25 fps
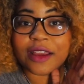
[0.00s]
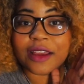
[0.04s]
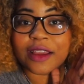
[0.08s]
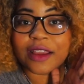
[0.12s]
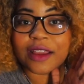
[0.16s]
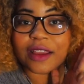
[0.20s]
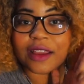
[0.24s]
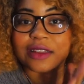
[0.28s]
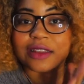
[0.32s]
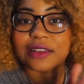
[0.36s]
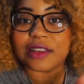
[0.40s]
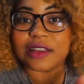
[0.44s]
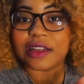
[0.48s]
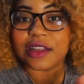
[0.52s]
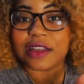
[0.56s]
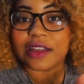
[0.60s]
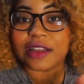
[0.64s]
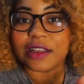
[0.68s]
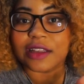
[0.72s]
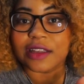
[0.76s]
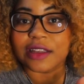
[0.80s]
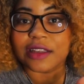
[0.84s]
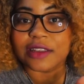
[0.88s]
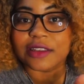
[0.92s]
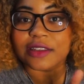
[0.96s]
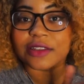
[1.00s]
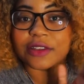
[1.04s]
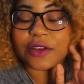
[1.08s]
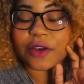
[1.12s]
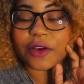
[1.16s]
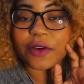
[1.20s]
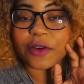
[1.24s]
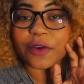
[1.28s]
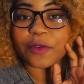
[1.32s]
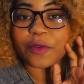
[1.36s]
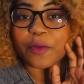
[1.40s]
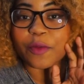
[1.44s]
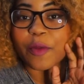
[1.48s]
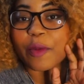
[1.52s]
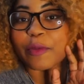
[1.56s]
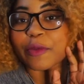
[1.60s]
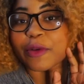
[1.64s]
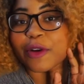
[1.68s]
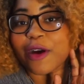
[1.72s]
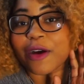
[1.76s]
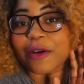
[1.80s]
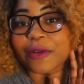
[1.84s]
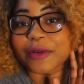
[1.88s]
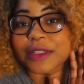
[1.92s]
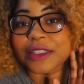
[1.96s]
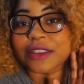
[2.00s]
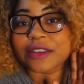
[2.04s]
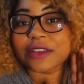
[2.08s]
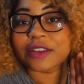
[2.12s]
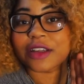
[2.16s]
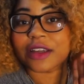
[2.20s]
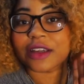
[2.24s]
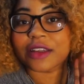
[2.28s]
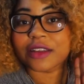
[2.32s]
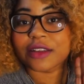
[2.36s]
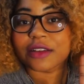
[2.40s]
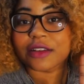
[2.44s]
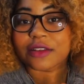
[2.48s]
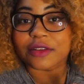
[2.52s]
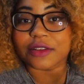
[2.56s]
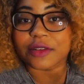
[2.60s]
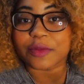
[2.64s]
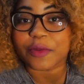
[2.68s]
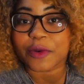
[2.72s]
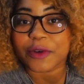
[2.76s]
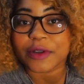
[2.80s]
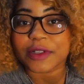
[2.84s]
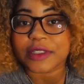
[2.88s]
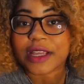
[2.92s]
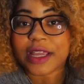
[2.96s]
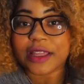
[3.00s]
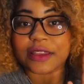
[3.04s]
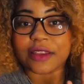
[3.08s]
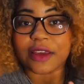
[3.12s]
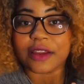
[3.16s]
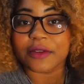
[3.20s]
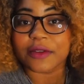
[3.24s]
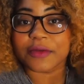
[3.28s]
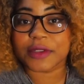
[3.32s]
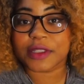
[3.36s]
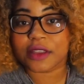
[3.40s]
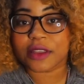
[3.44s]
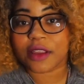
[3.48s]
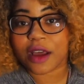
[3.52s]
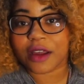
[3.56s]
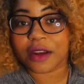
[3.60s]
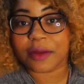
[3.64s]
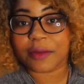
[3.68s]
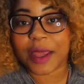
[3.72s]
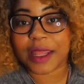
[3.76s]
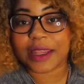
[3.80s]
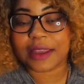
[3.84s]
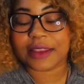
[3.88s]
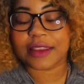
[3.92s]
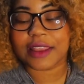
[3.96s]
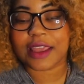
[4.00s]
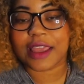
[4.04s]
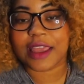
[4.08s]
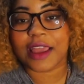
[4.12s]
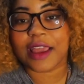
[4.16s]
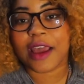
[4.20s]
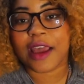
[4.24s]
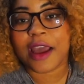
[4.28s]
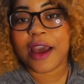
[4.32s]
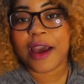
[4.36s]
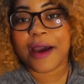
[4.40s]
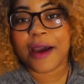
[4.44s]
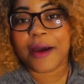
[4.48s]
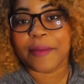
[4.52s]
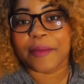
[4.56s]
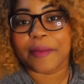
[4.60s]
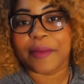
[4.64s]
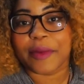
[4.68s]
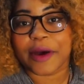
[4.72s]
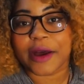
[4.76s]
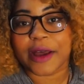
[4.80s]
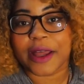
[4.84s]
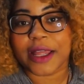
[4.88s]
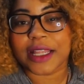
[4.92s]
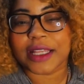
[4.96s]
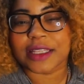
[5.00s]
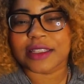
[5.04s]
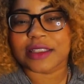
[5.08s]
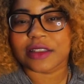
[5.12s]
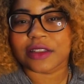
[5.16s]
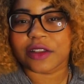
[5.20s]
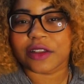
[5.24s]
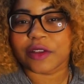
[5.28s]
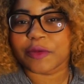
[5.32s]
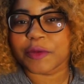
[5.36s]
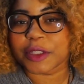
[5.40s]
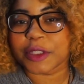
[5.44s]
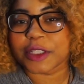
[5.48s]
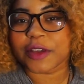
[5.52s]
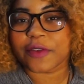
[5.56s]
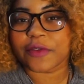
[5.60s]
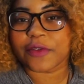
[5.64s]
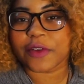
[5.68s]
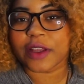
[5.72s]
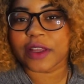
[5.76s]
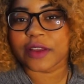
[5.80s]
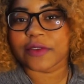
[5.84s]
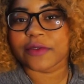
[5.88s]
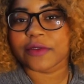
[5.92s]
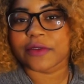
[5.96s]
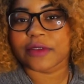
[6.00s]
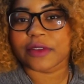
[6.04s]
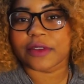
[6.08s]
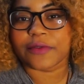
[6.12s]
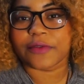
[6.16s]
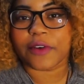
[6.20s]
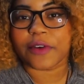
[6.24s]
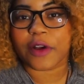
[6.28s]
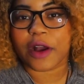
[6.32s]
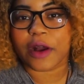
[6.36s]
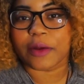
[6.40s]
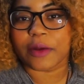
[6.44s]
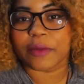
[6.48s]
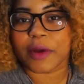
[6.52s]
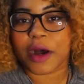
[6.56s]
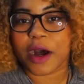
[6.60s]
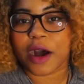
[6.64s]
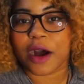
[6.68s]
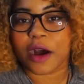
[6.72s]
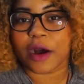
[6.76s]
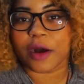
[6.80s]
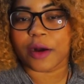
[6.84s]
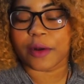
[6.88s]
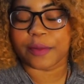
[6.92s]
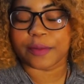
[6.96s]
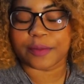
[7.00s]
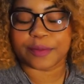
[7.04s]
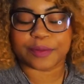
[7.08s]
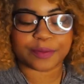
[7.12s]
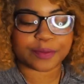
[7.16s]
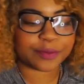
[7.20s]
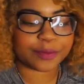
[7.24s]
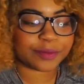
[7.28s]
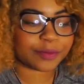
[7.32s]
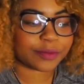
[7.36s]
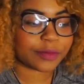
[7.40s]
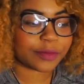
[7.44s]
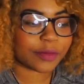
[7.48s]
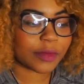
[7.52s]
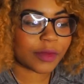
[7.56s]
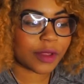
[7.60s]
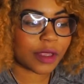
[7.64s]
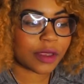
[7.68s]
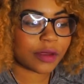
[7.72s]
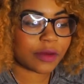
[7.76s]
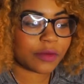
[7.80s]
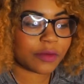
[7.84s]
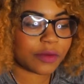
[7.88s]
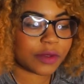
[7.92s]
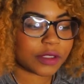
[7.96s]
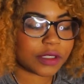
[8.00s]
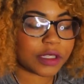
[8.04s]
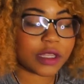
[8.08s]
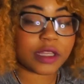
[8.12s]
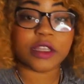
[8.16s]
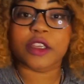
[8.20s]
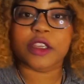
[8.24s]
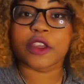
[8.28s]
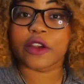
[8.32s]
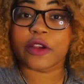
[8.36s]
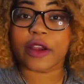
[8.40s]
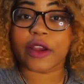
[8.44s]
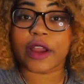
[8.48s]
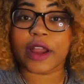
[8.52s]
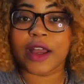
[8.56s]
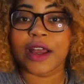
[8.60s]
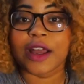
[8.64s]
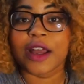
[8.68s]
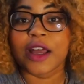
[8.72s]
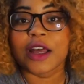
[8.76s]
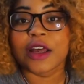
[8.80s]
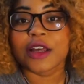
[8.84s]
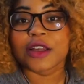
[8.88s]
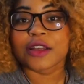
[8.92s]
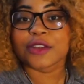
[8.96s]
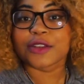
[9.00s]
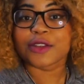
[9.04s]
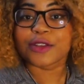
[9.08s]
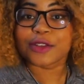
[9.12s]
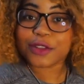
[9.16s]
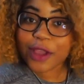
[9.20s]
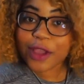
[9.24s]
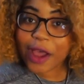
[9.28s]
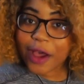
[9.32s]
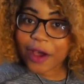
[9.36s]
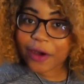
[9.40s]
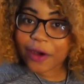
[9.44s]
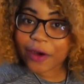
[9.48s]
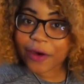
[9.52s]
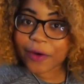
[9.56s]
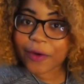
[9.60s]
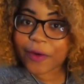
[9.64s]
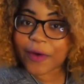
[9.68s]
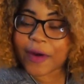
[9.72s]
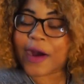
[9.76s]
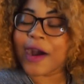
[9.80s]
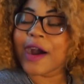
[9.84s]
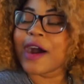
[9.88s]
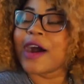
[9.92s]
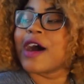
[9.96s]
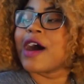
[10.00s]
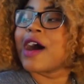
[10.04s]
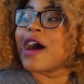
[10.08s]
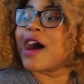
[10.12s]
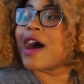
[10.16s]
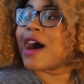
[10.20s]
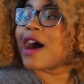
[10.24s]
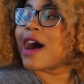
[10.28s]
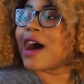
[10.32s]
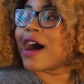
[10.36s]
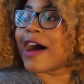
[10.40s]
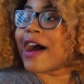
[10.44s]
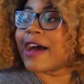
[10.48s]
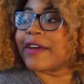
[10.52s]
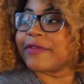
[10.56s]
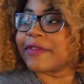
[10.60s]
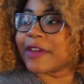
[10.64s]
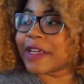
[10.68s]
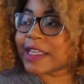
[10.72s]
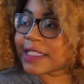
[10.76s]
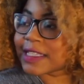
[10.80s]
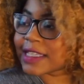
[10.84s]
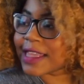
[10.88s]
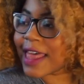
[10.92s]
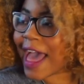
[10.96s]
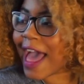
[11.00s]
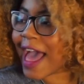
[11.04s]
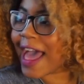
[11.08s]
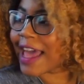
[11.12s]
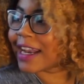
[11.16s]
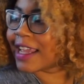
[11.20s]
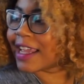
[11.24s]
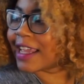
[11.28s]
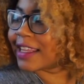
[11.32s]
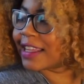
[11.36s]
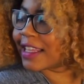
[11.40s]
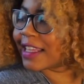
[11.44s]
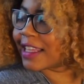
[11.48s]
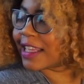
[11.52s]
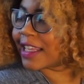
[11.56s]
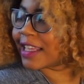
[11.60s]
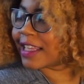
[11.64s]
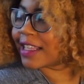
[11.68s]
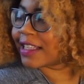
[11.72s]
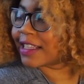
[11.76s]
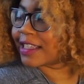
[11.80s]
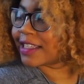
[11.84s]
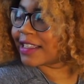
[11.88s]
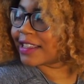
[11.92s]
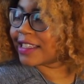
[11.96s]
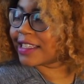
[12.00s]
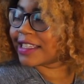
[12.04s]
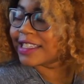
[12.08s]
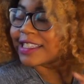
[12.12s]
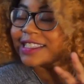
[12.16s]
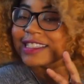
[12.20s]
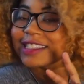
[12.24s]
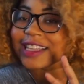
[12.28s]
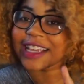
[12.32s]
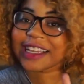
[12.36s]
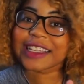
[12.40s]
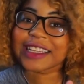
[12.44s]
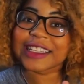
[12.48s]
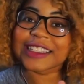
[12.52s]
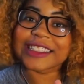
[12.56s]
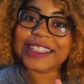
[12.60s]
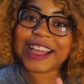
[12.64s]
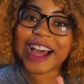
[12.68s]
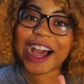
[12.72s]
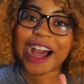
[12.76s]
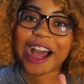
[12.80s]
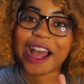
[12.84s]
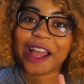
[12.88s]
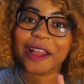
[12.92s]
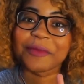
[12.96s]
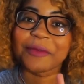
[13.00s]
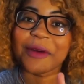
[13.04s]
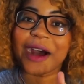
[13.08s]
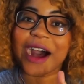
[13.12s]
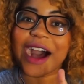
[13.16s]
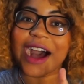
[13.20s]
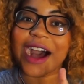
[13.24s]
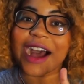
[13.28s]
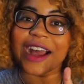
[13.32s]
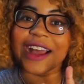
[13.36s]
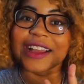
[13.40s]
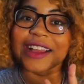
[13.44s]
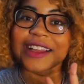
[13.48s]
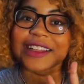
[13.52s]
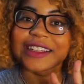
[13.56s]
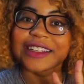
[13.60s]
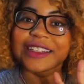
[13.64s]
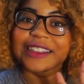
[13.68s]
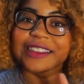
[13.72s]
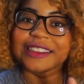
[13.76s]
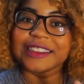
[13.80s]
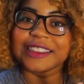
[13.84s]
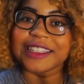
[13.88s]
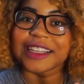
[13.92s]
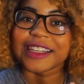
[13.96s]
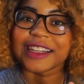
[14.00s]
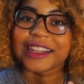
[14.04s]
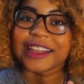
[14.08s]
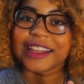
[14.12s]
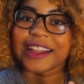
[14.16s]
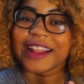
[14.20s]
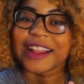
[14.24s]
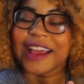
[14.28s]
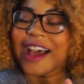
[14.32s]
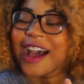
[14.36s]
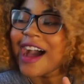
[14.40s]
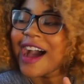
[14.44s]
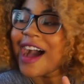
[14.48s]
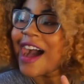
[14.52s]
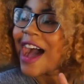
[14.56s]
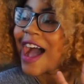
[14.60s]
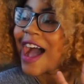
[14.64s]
it didn't. So remember to always check your supports. I thought it was an automatic thing, but it's a little bit different from Sakura. So I fixed that, and then the second time I did it, I